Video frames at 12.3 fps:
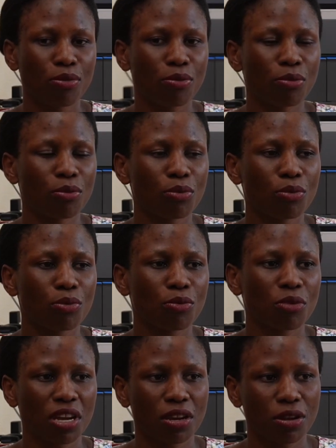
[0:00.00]
through
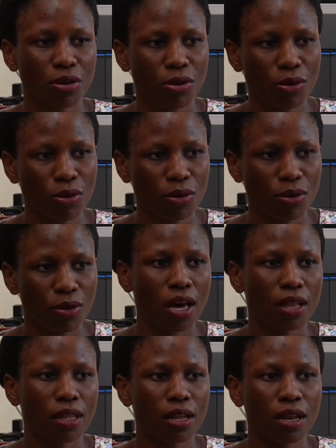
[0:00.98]
radio
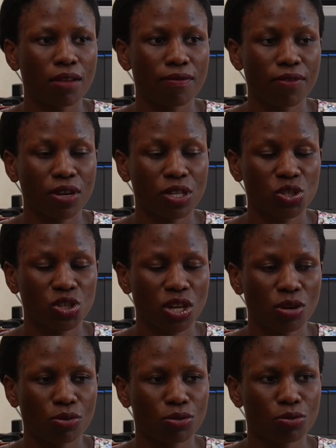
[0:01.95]
and the different
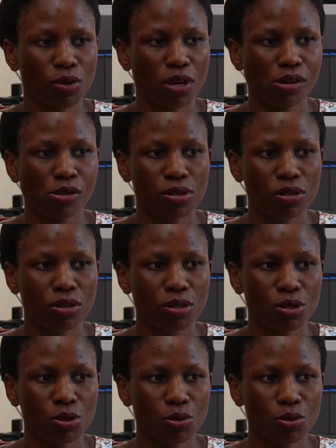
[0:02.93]
channels we are using